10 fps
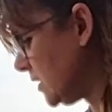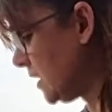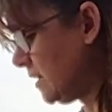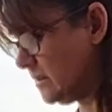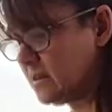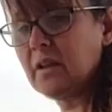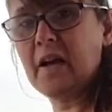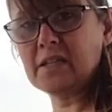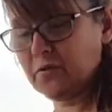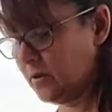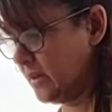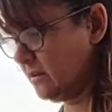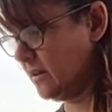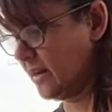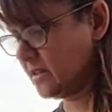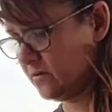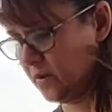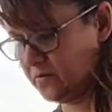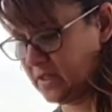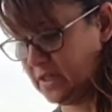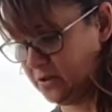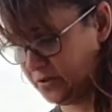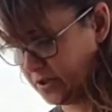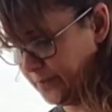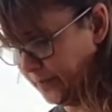seeds to last for like the next 50 years.